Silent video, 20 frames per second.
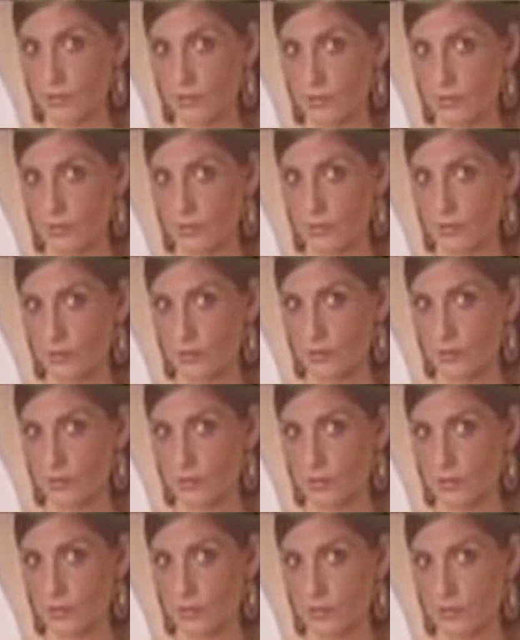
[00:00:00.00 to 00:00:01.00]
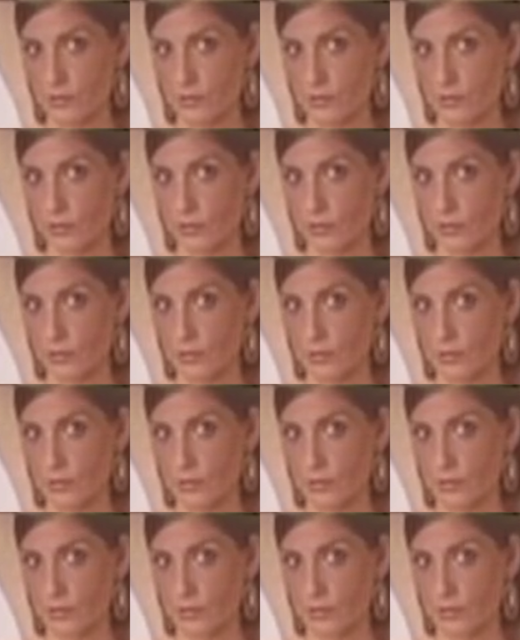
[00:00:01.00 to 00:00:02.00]

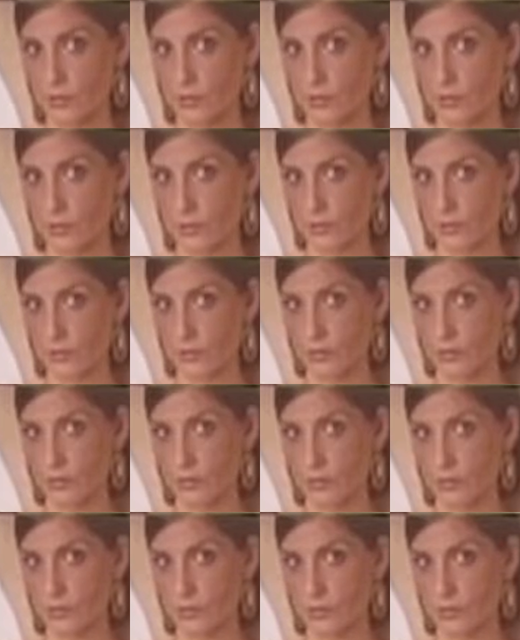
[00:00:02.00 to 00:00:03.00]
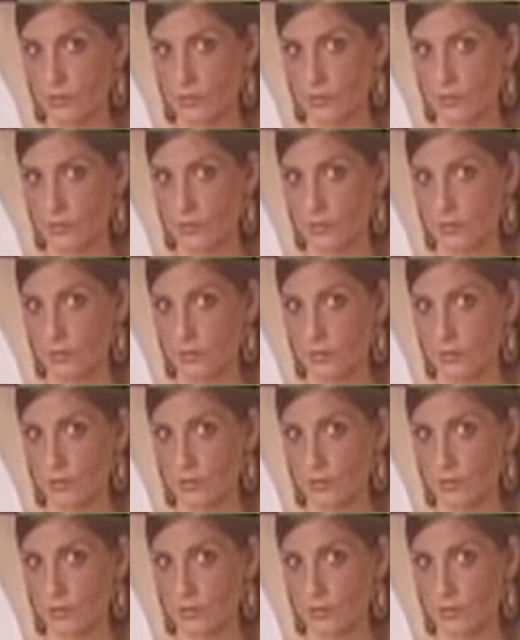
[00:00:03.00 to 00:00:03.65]
(not speaking)